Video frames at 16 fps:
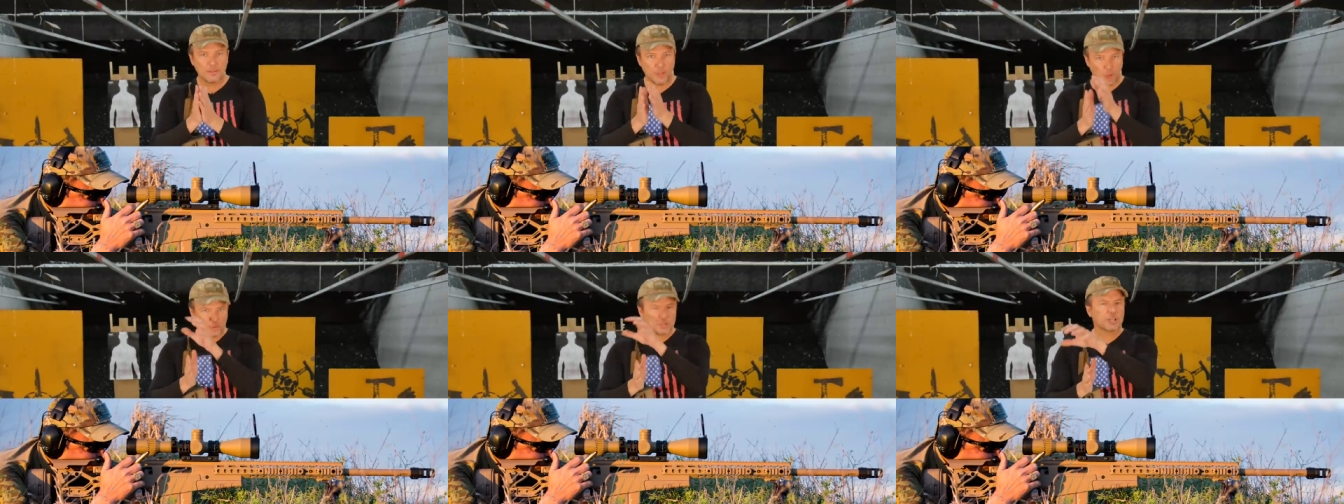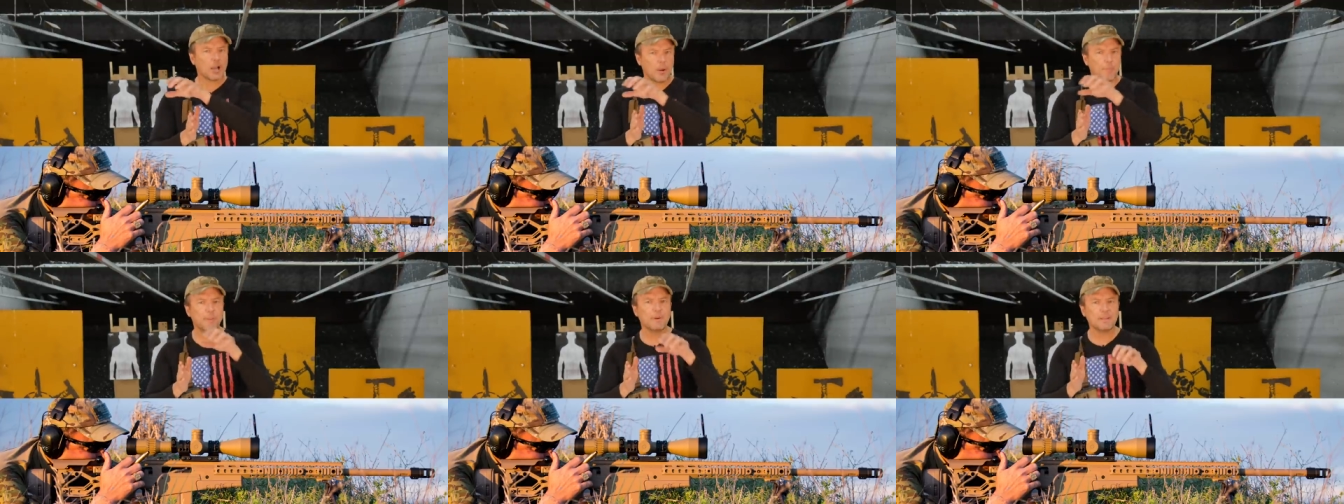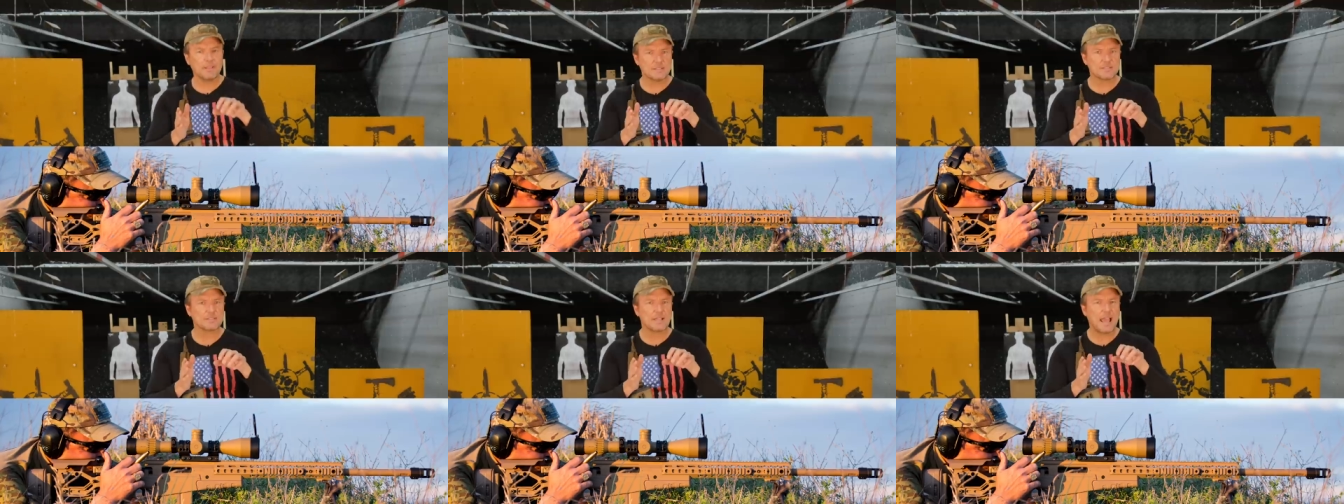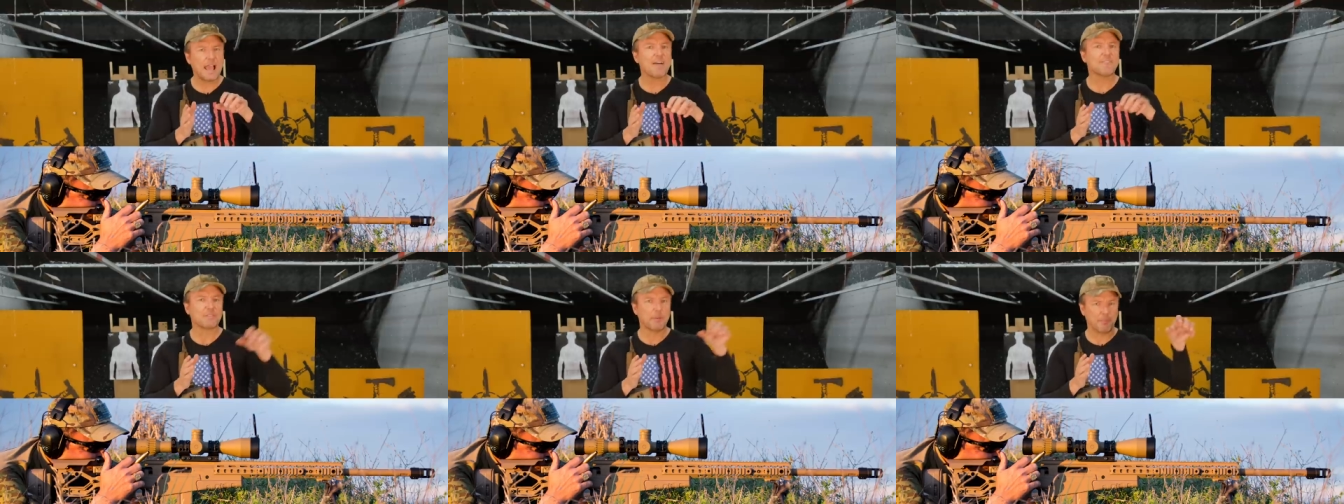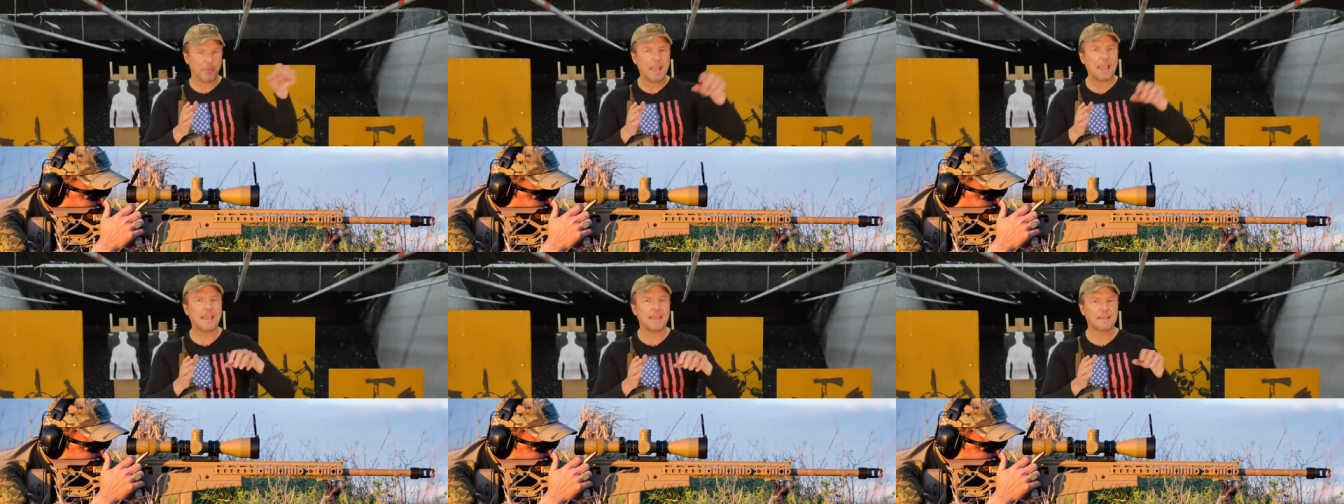those companies have to
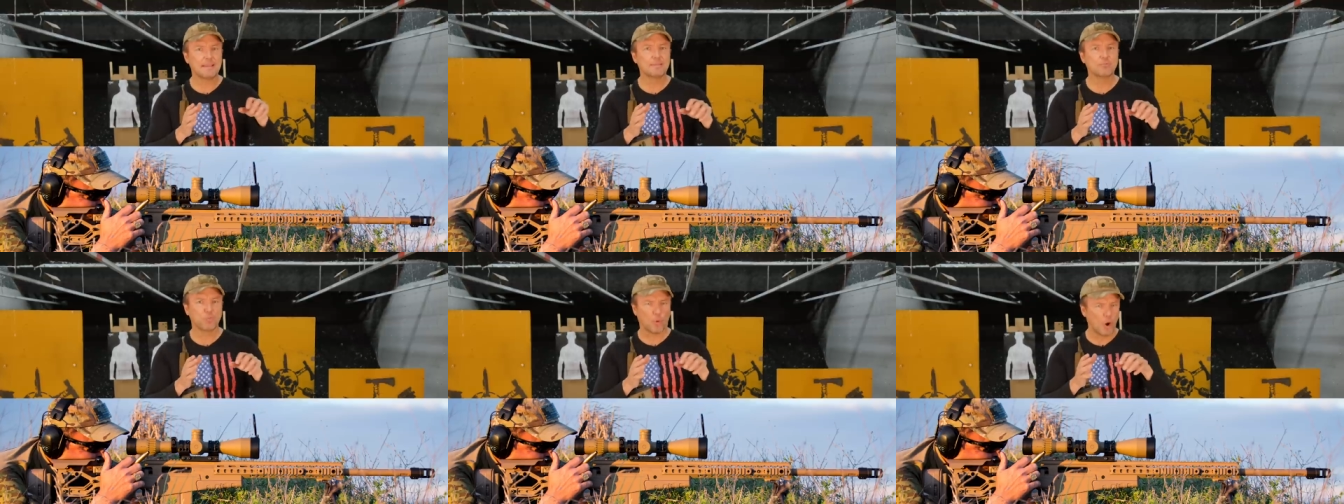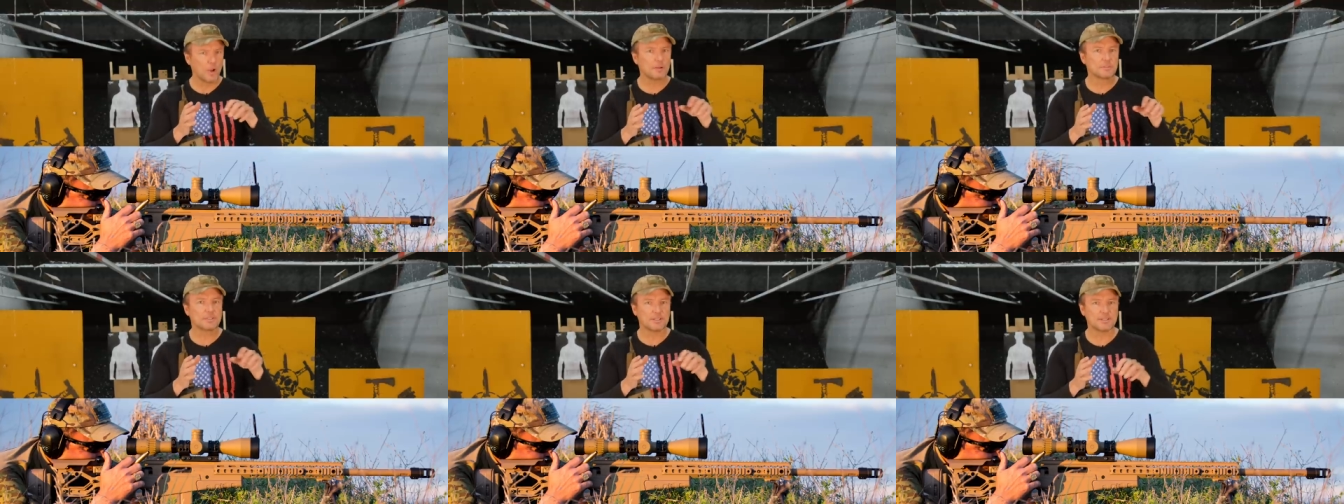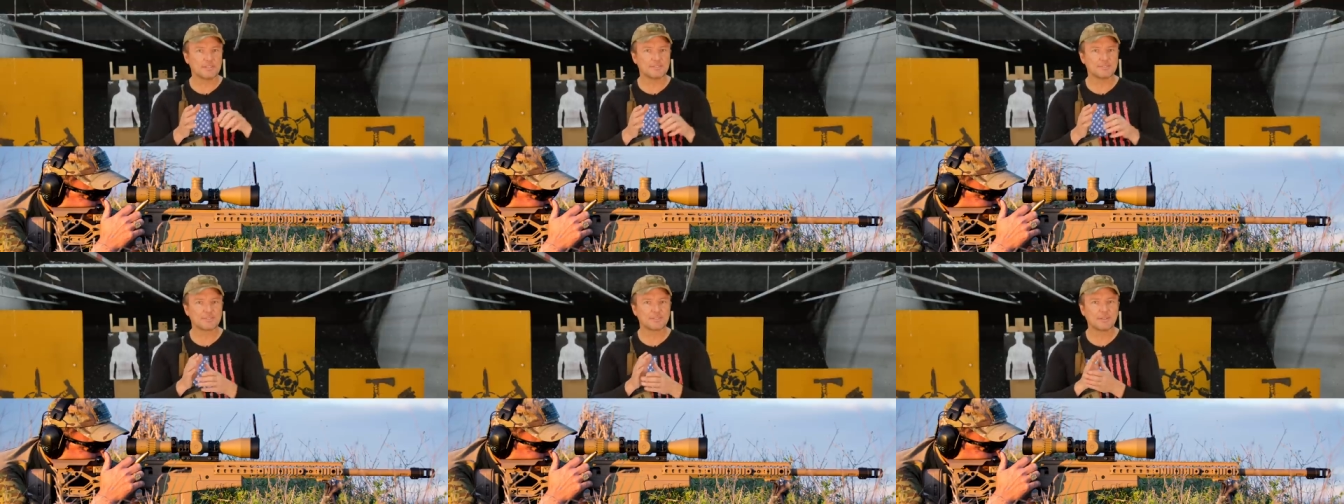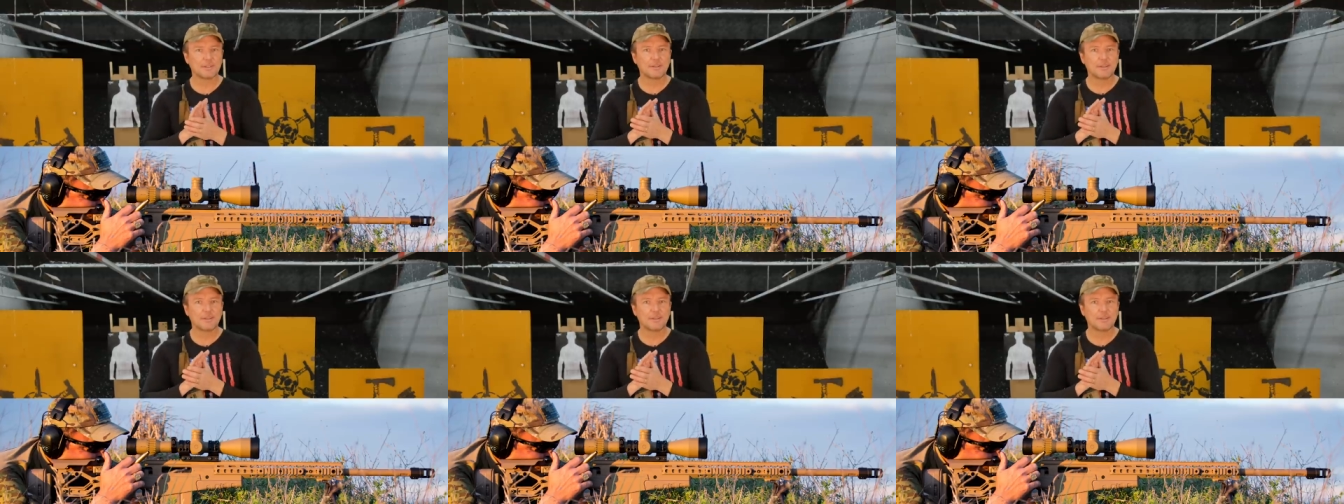pay royalties.